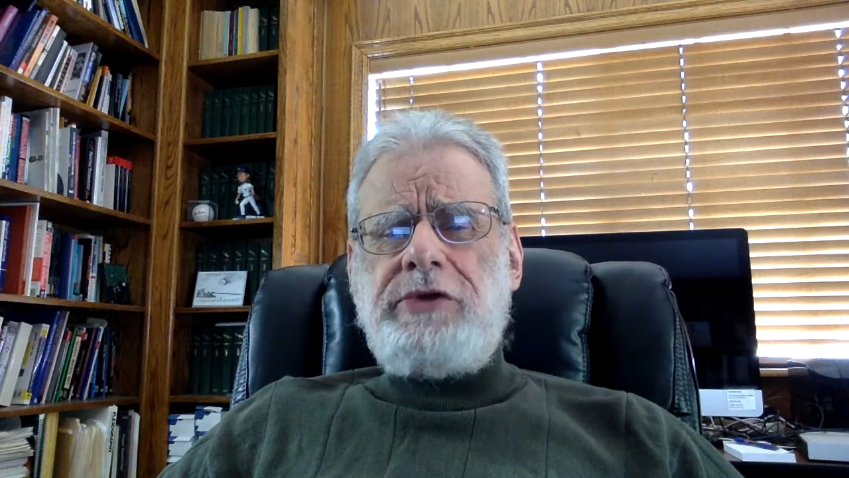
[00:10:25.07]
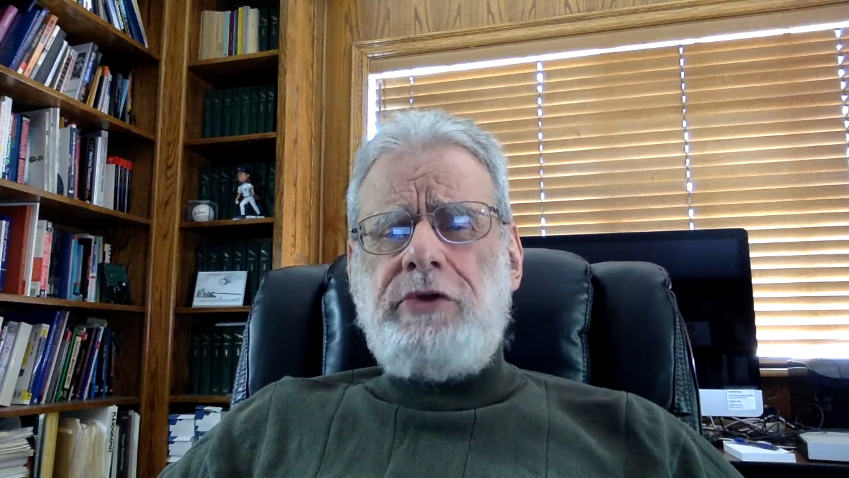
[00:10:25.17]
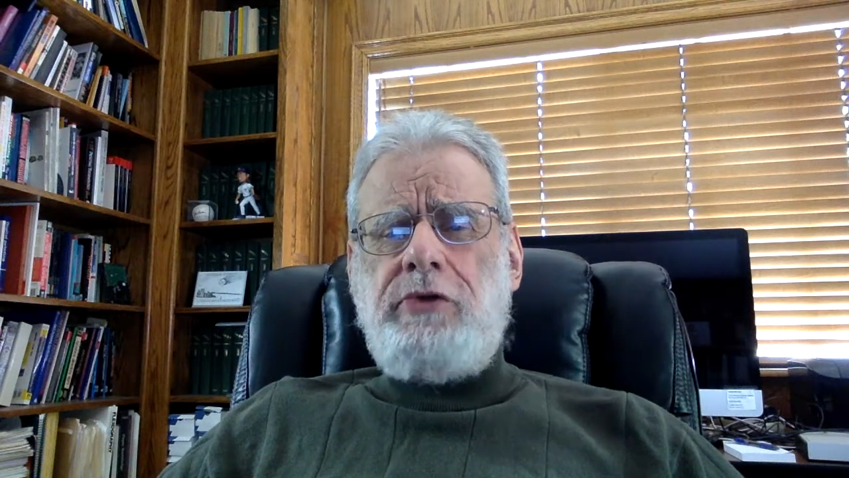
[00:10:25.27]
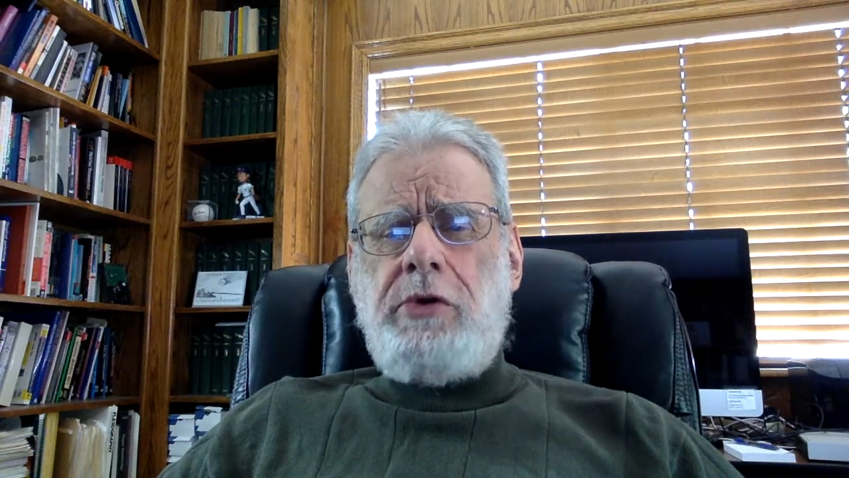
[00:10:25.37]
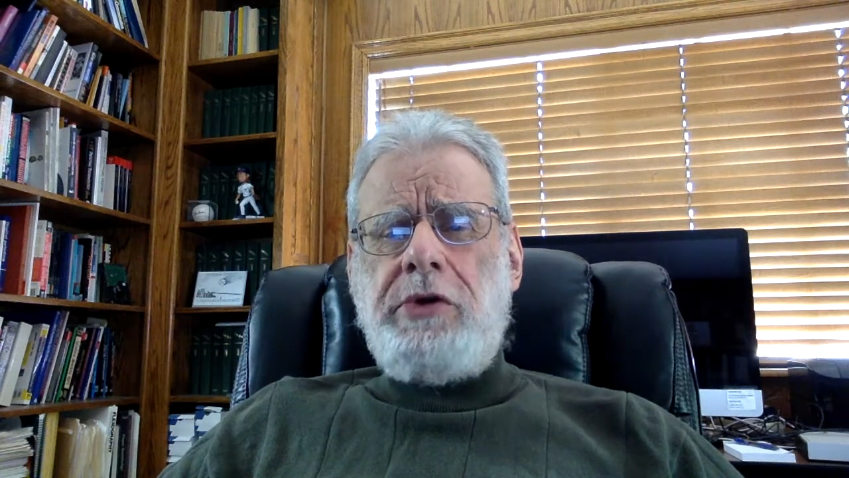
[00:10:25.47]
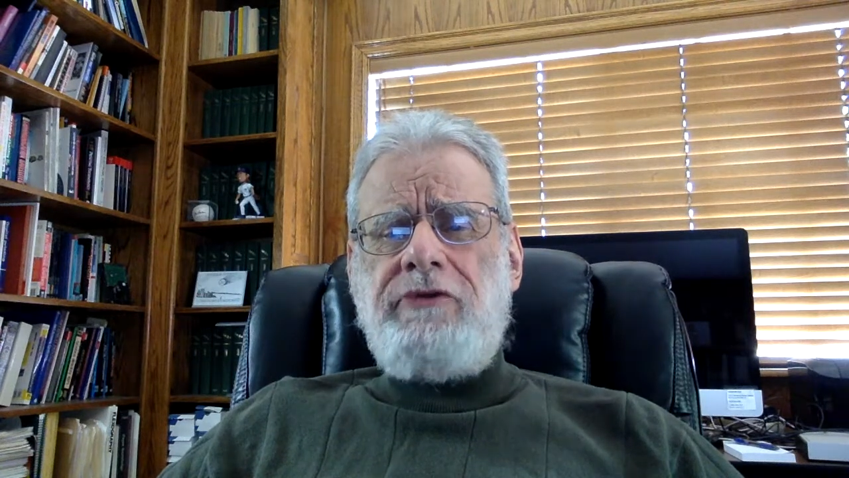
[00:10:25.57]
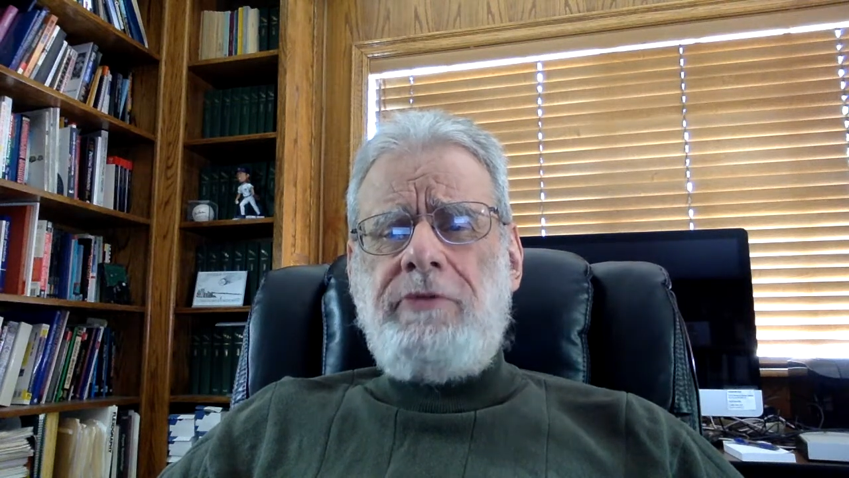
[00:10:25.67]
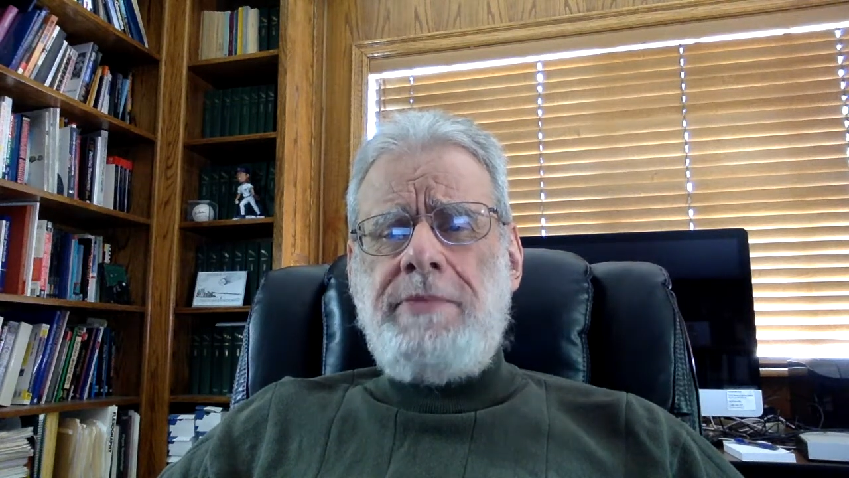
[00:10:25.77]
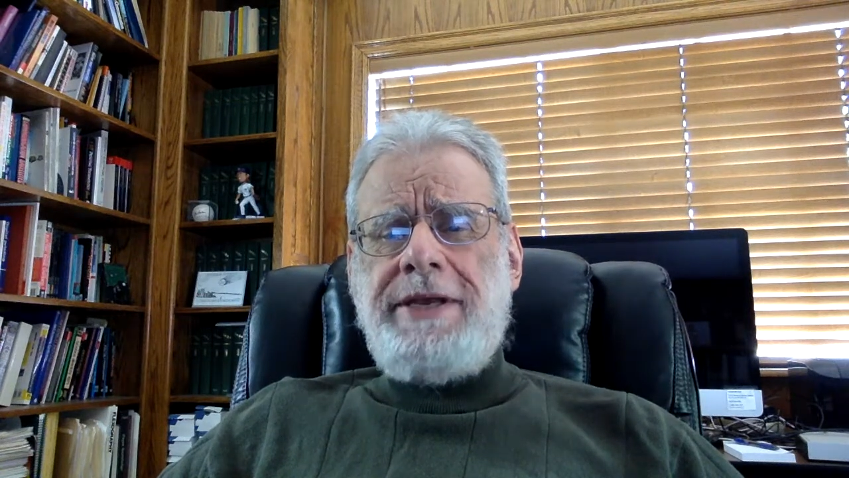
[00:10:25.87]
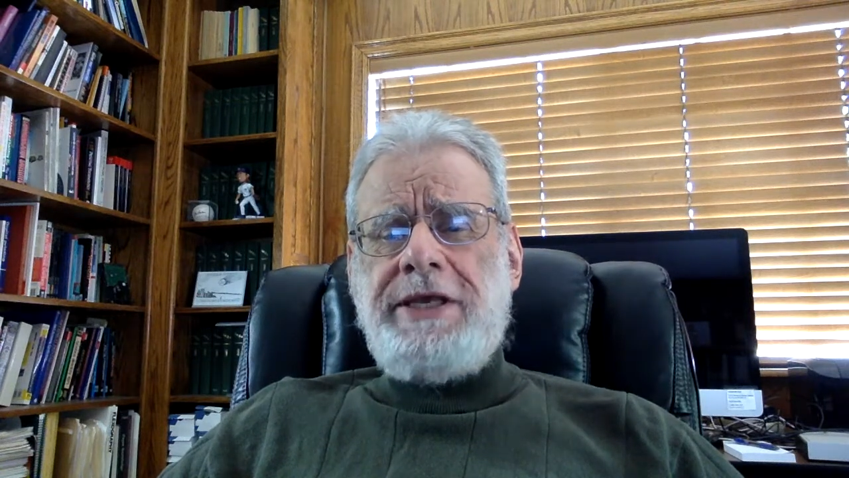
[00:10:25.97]
growing for
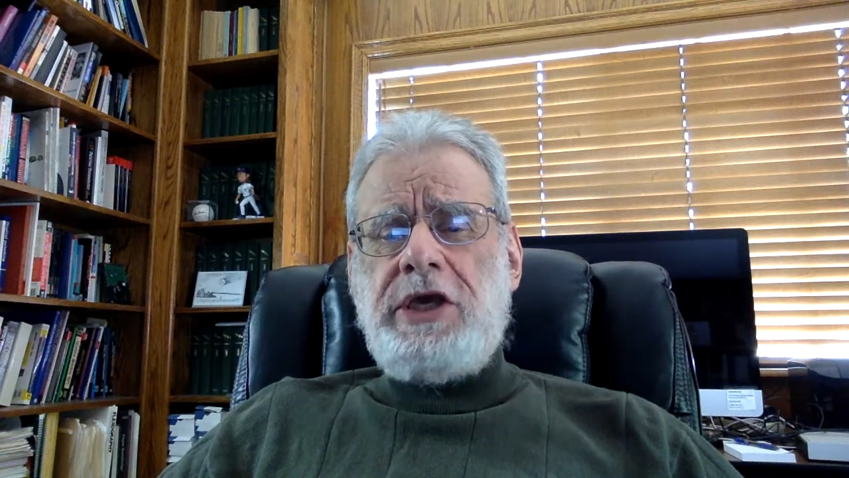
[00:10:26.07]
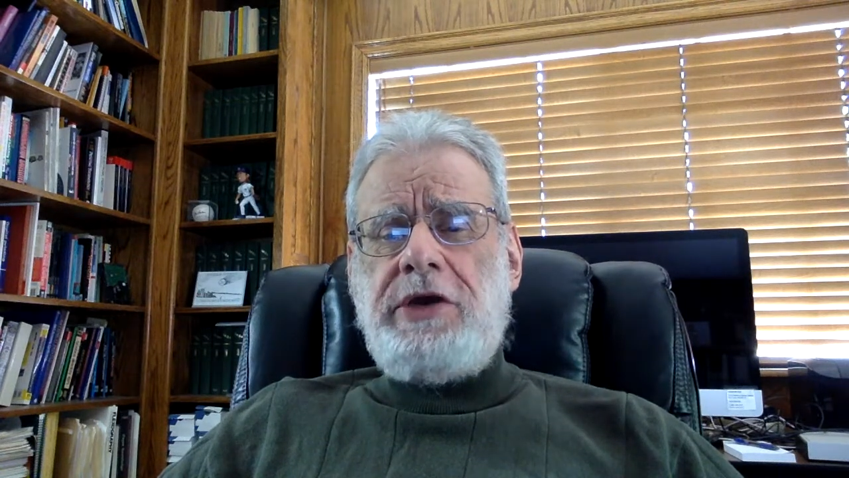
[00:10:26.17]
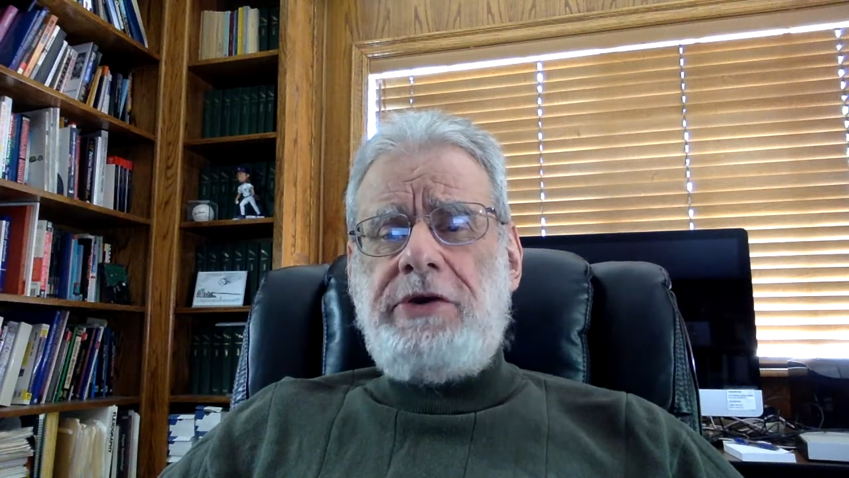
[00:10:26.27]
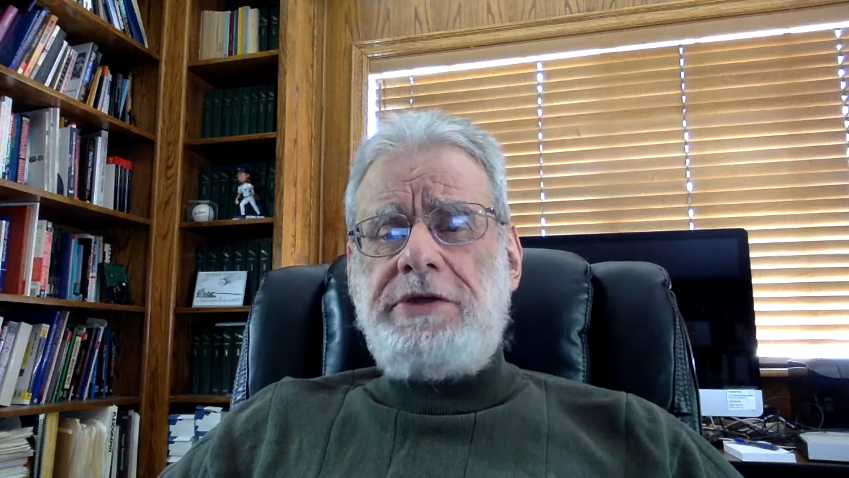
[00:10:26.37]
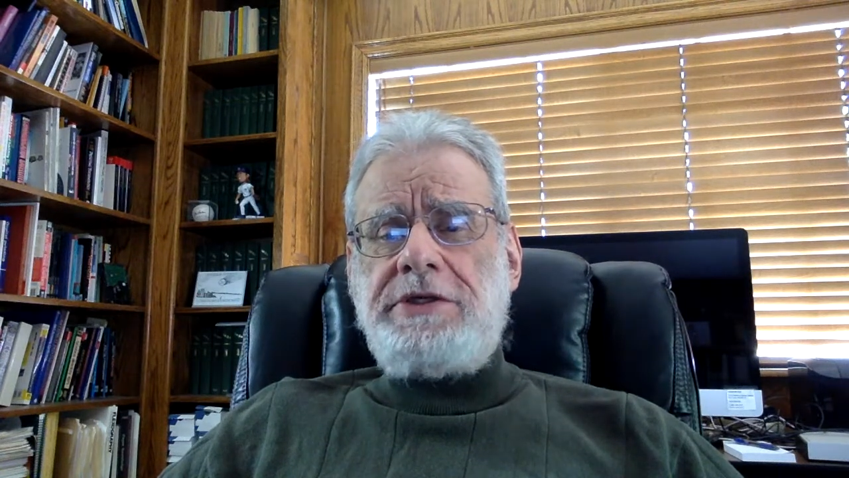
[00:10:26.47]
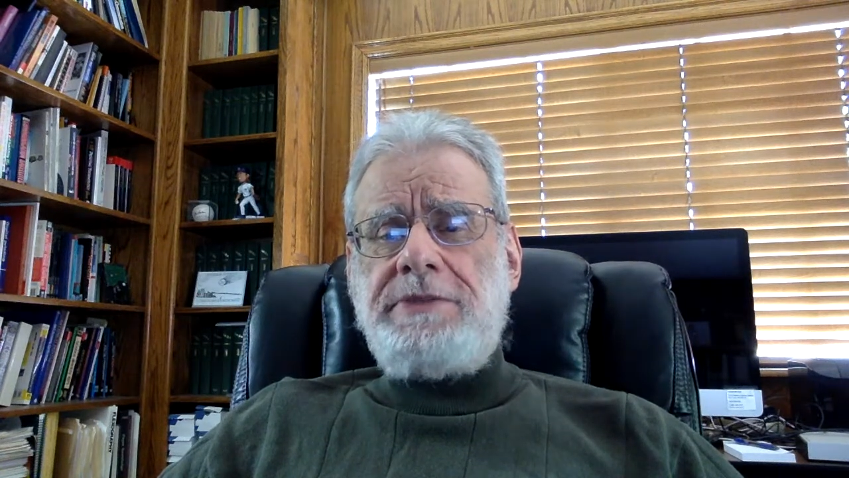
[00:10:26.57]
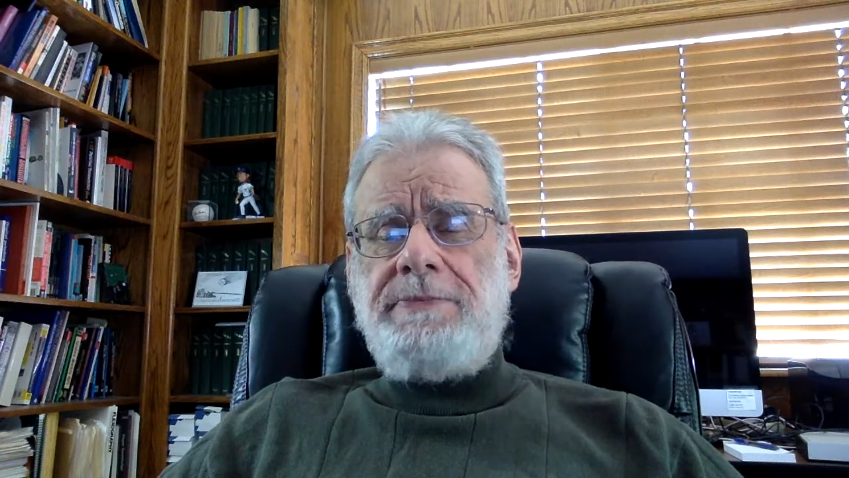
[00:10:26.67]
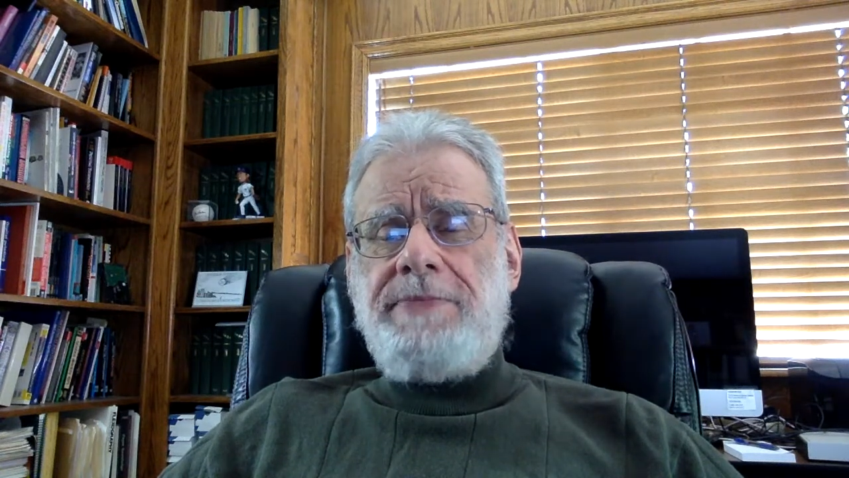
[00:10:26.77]
many years